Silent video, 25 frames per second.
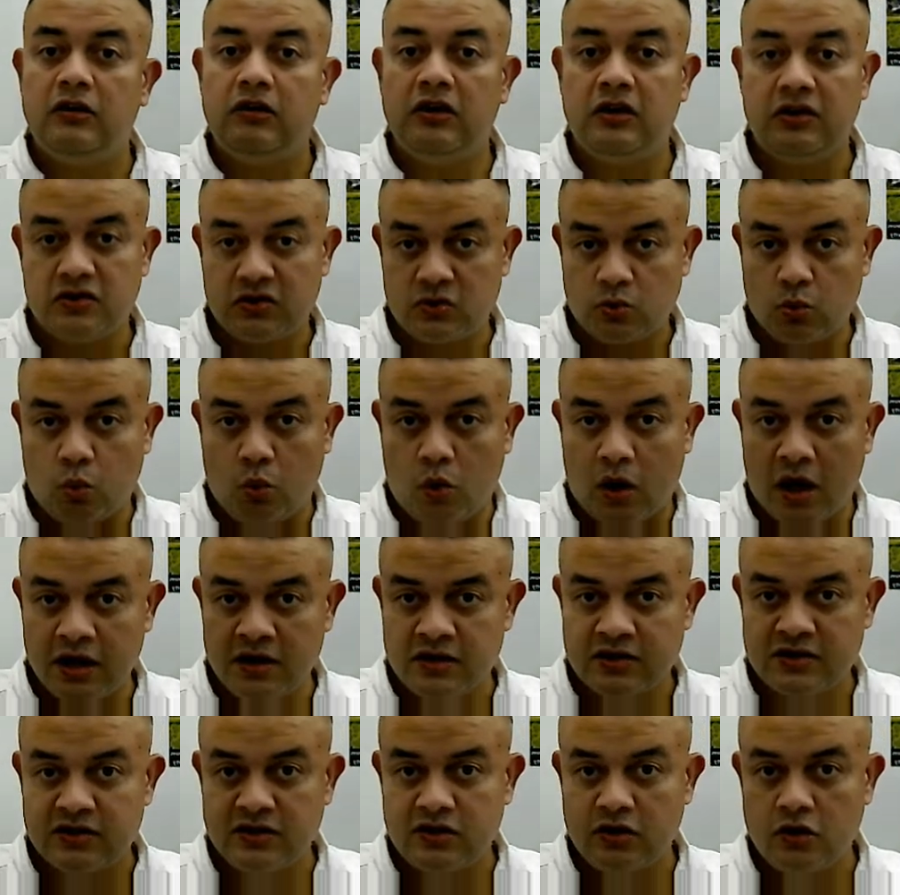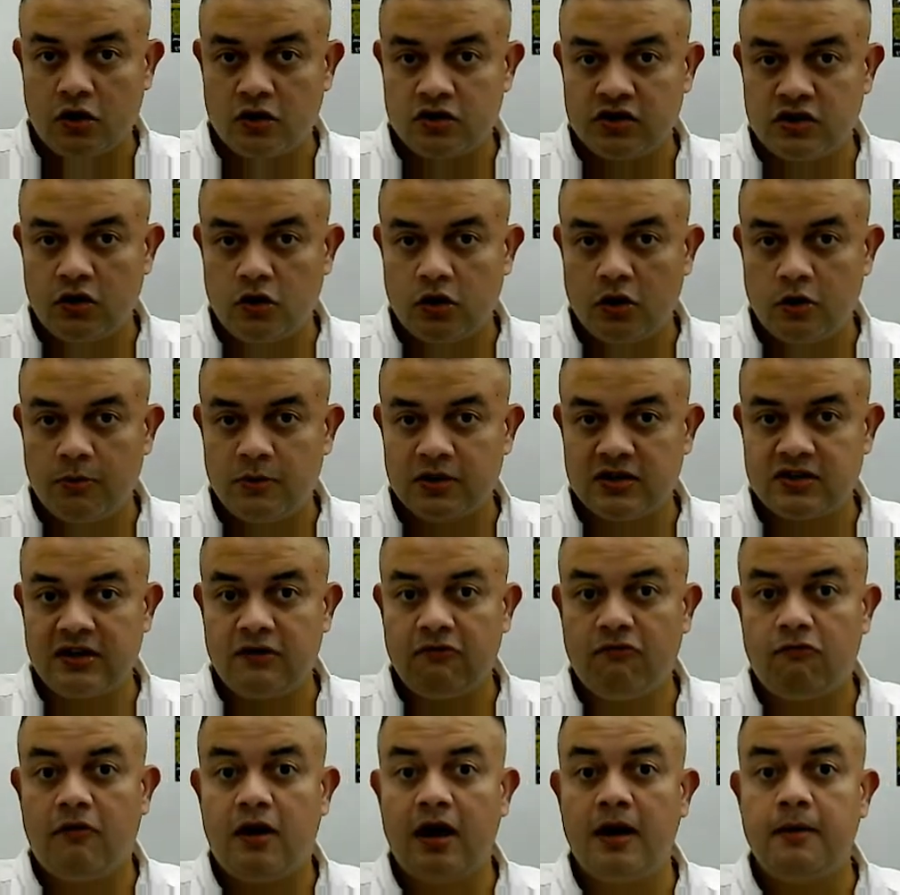It's one non-synonymous
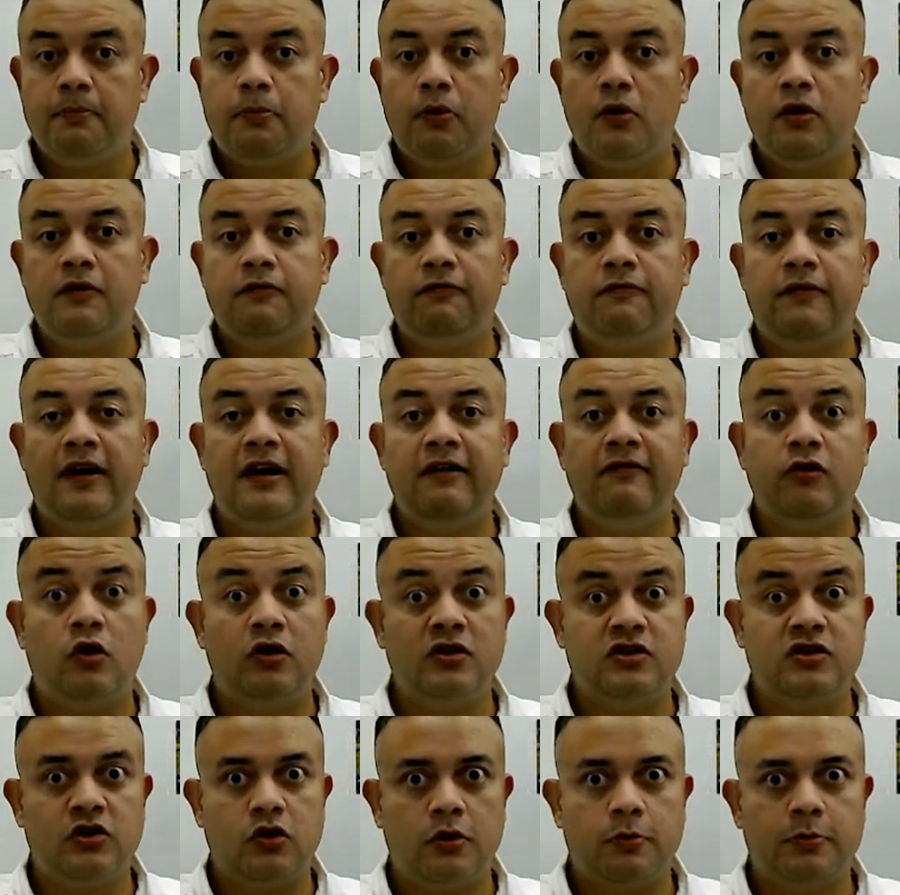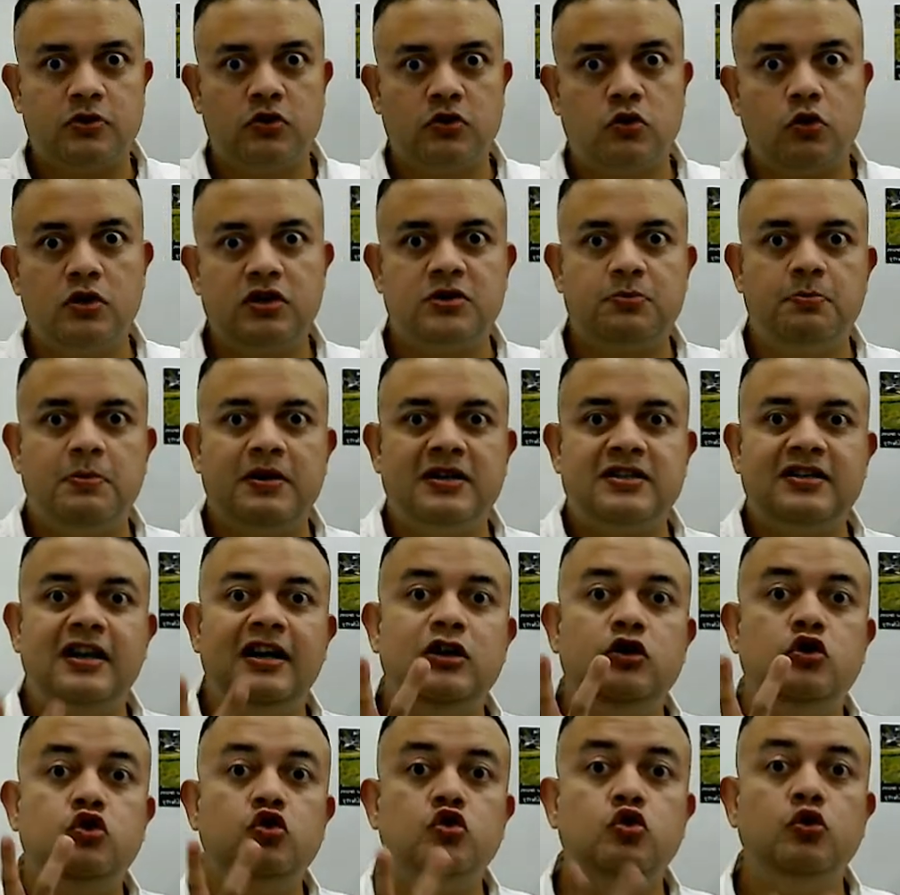and 1.5 non-synonymous. So it's
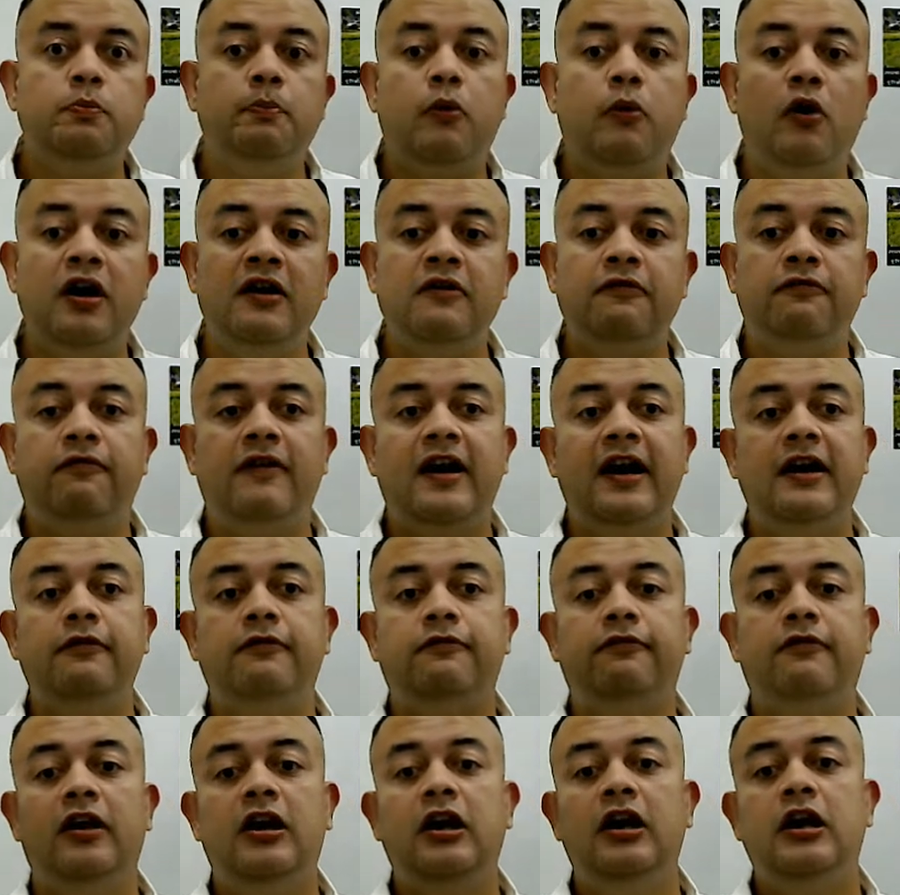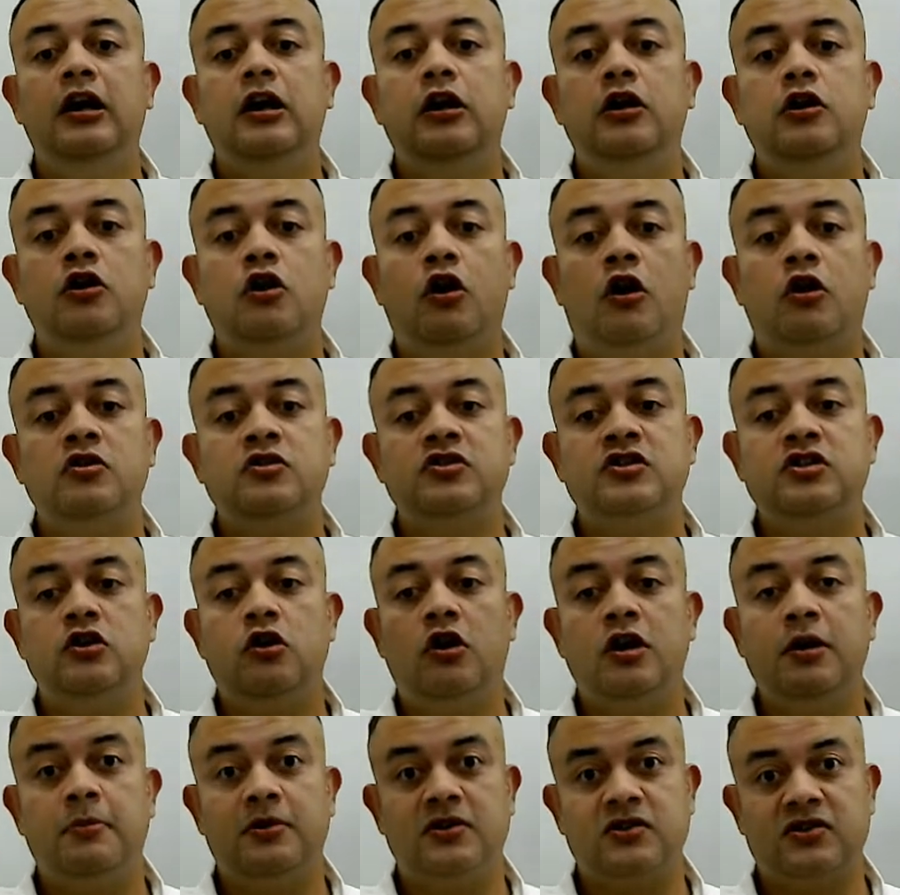basically 2.5
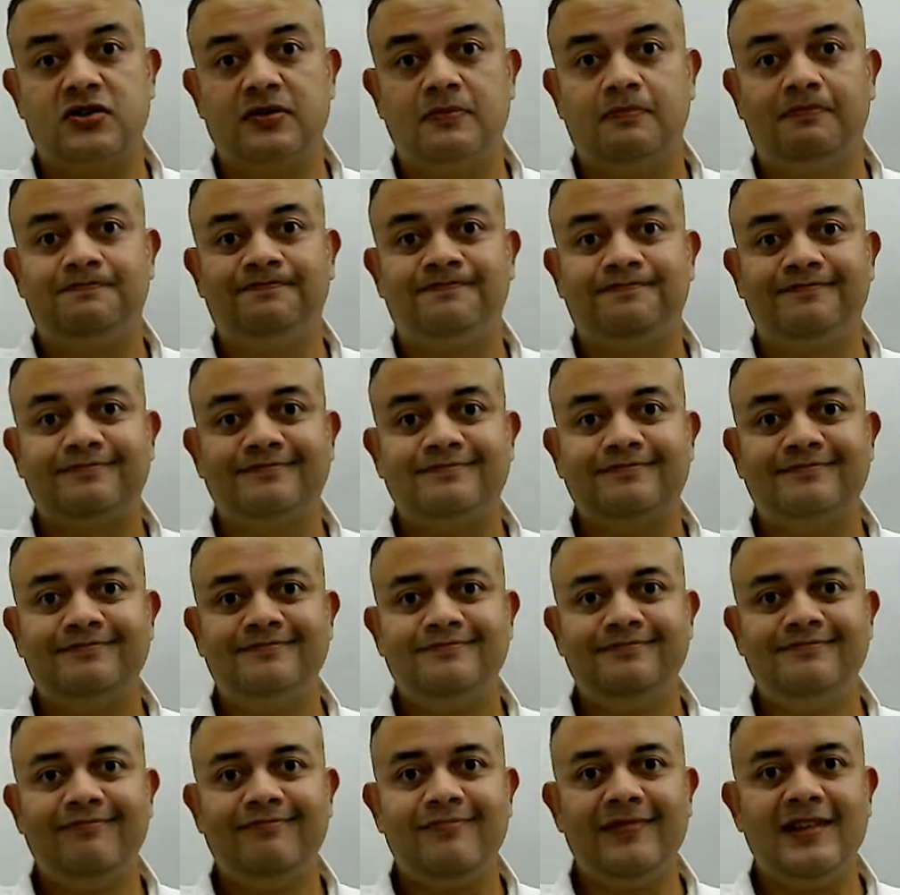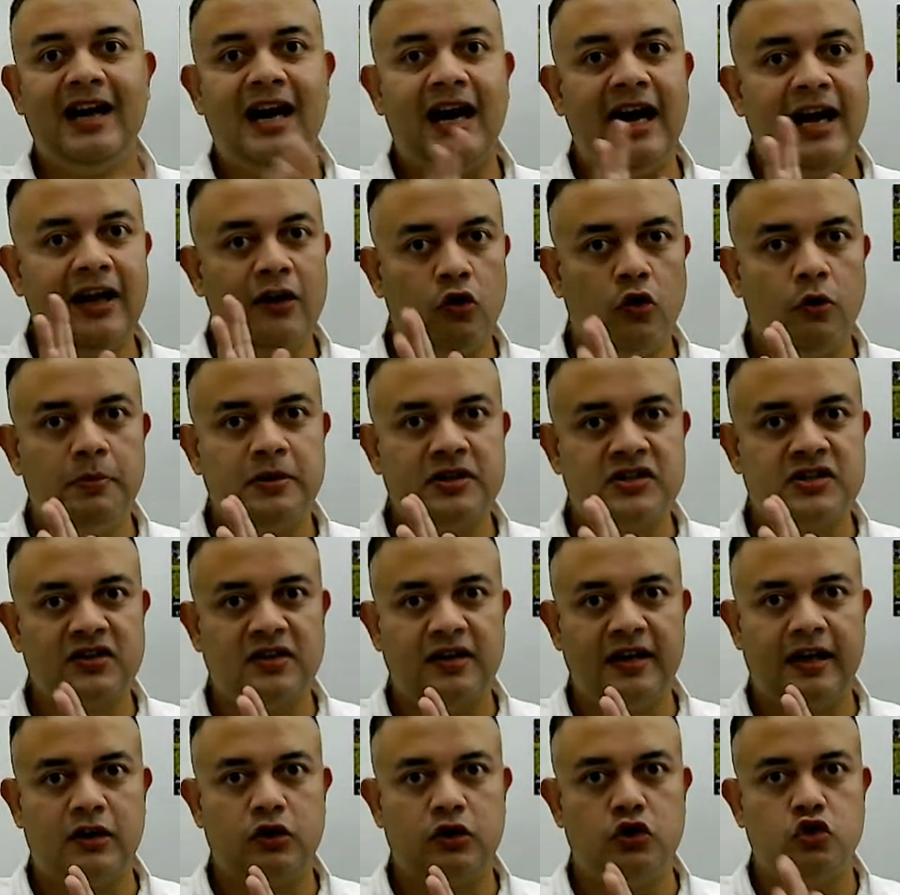non-synonymous. I hope it's
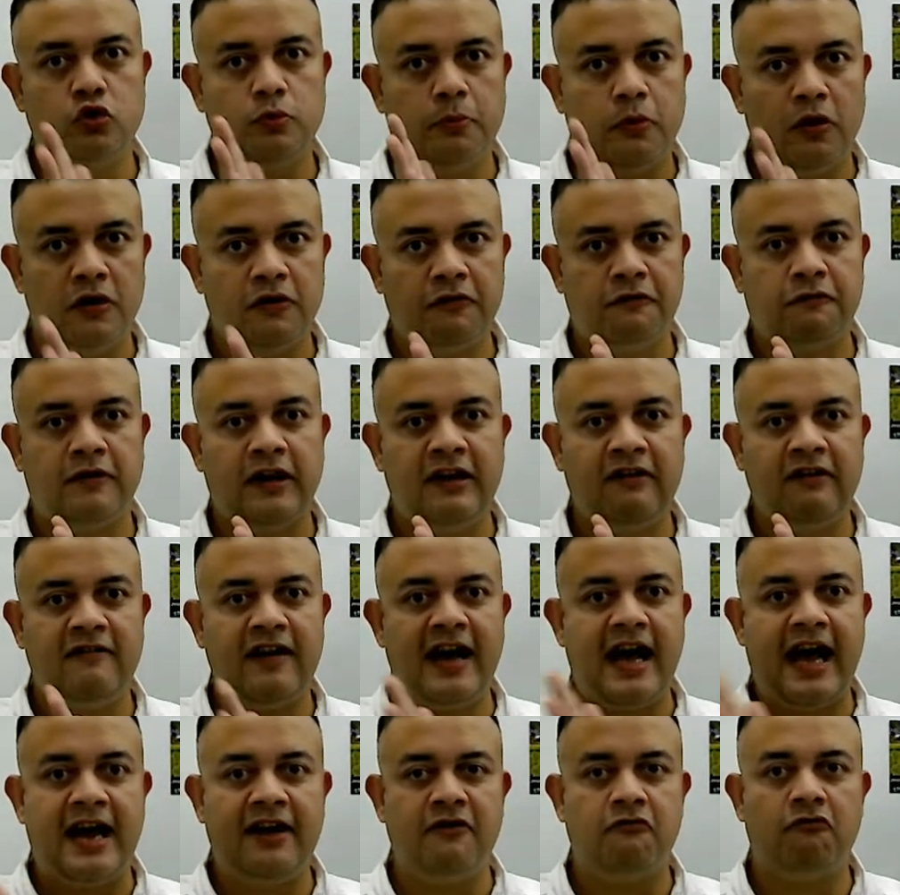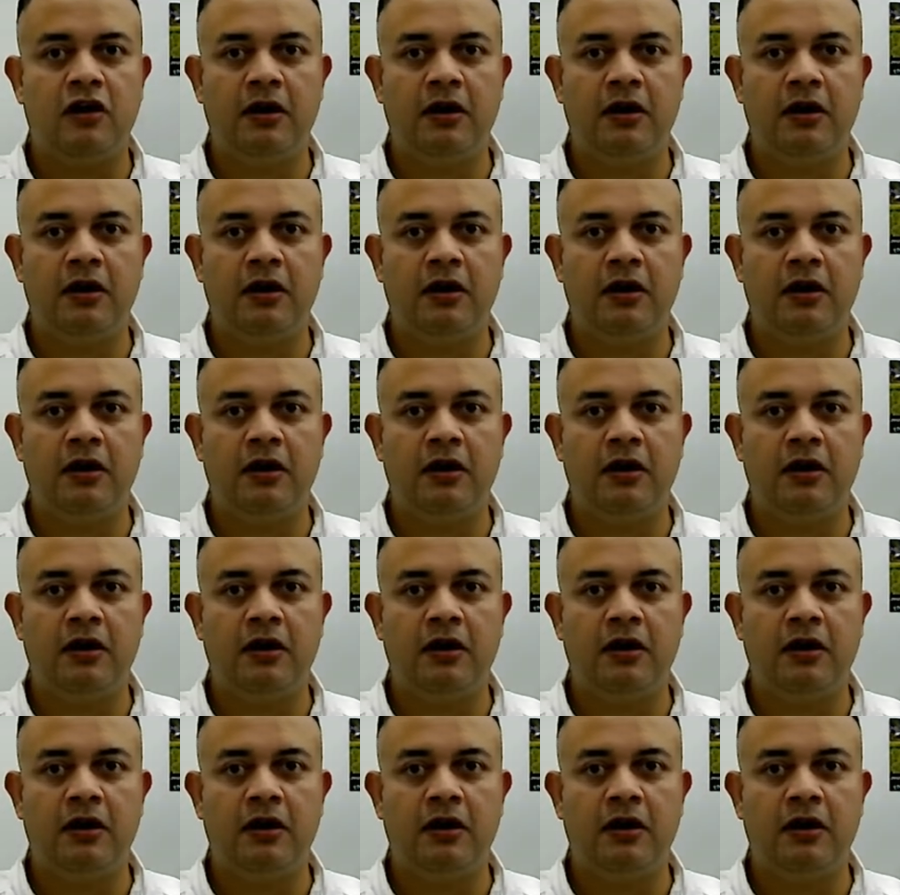clear. 2.5 and